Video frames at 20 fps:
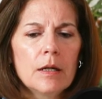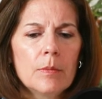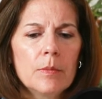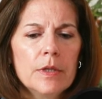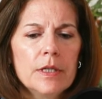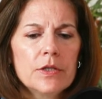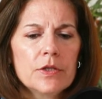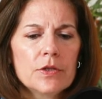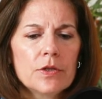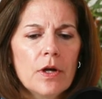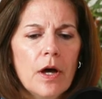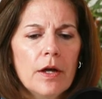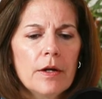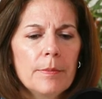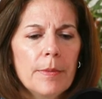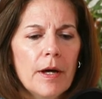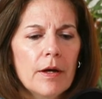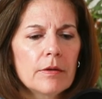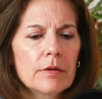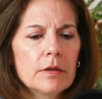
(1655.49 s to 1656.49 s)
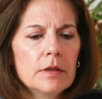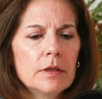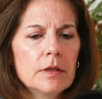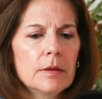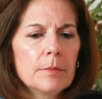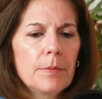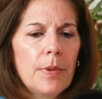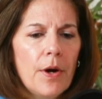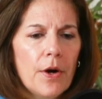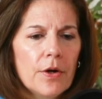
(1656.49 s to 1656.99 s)
it's not about
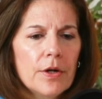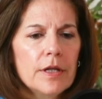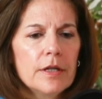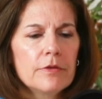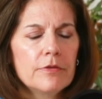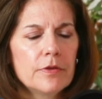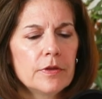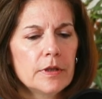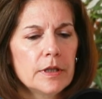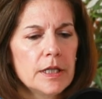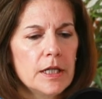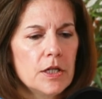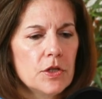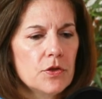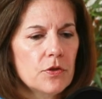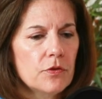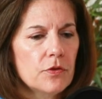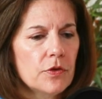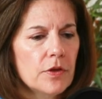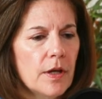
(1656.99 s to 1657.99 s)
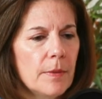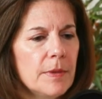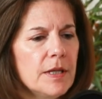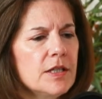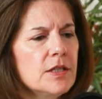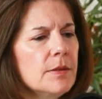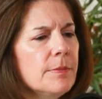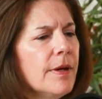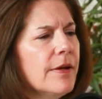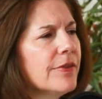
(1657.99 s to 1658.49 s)
party affiliation for them.
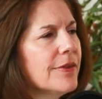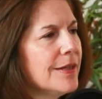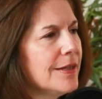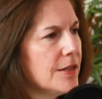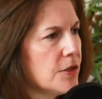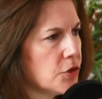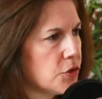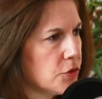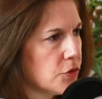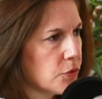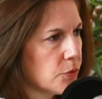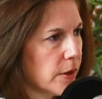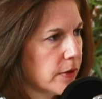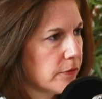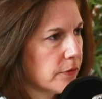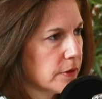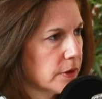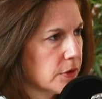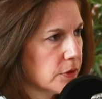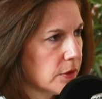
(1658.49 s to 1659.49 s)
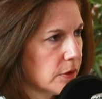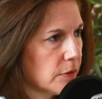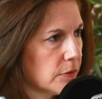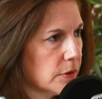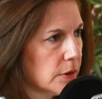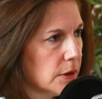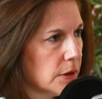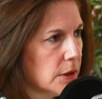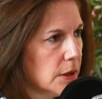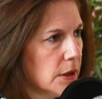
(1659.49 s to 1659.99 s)
It's about the issues, rightfully so.
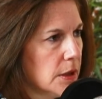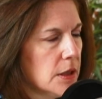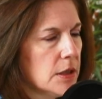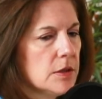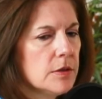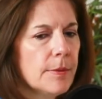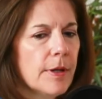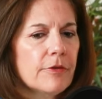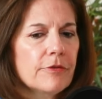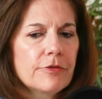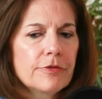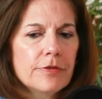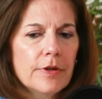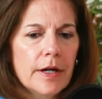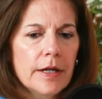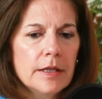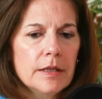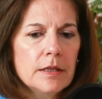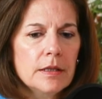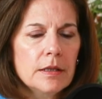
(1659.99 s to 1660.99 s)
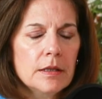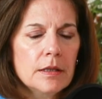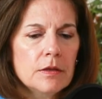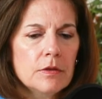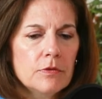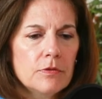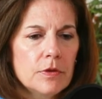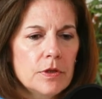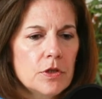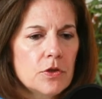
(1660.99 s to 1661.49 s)
It is about finding
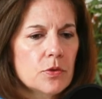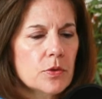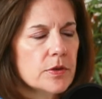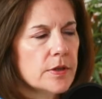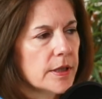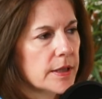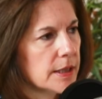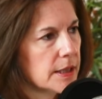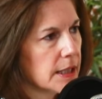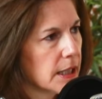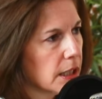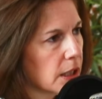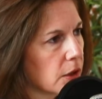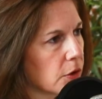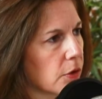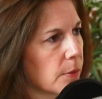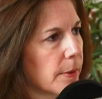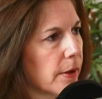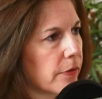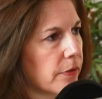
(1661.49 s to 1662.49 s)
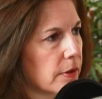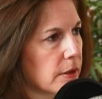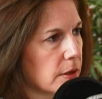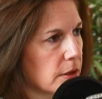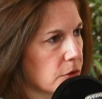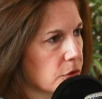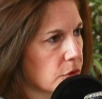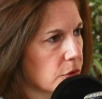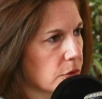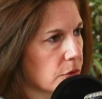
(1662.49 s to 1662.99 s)
individuals that care about the
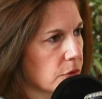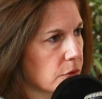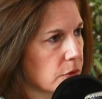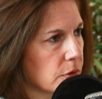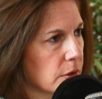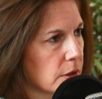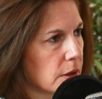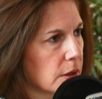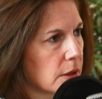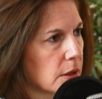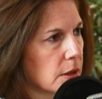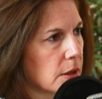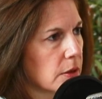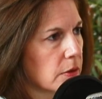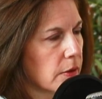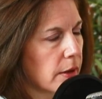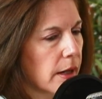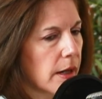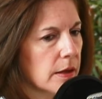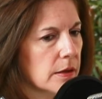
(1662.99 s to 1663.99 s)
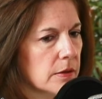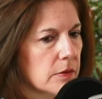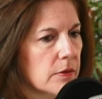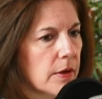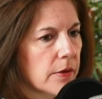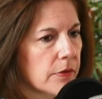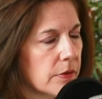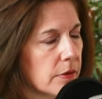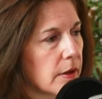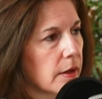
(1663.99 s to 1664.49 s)
issues that
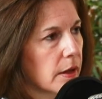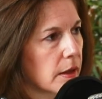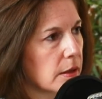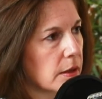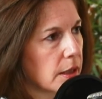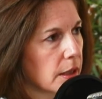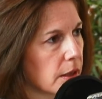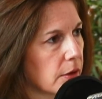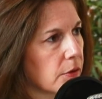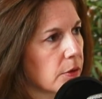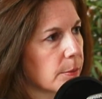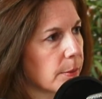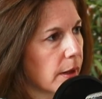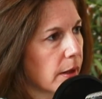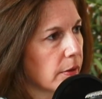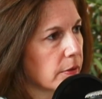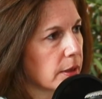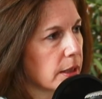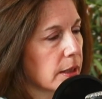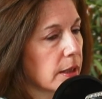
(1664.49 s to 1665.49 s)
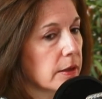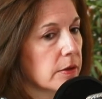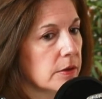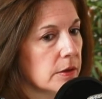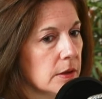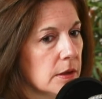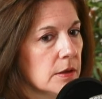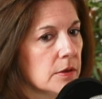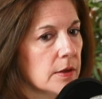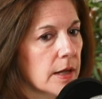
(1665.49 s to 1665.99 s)
they care about. And I
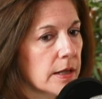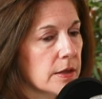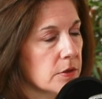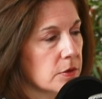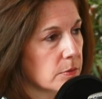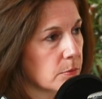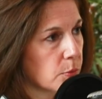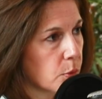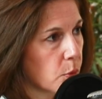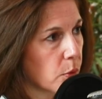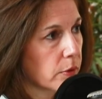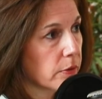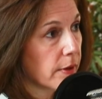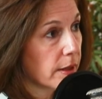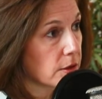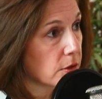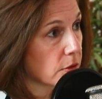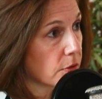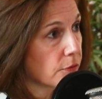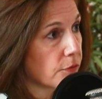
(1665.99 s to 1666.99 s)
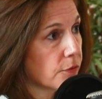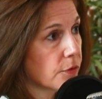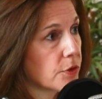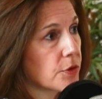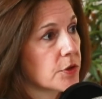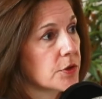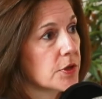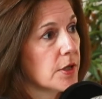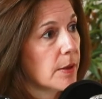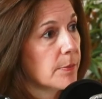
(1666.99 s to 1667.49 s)
think that is important. That's the
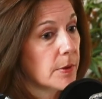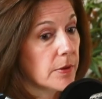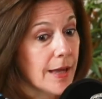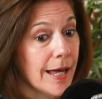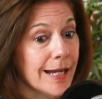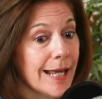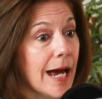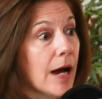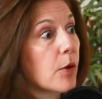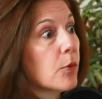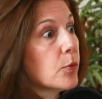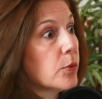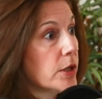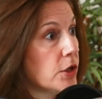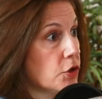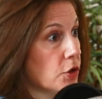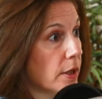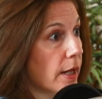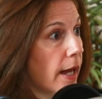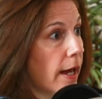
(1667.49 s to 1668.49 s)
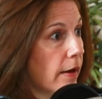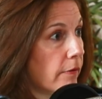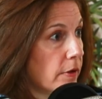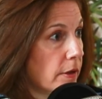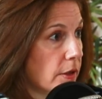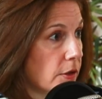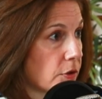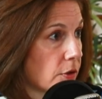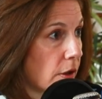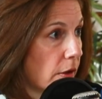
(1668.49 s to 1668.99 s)
first step in that outreach and having
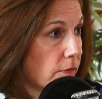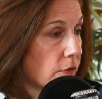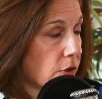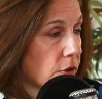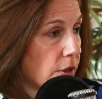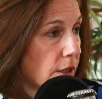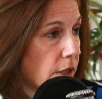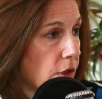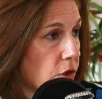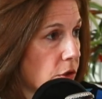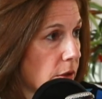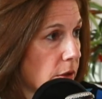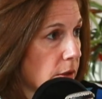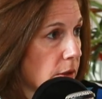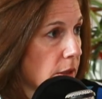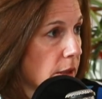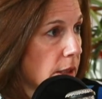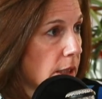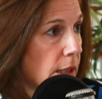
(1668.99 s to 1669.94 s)
these conversations.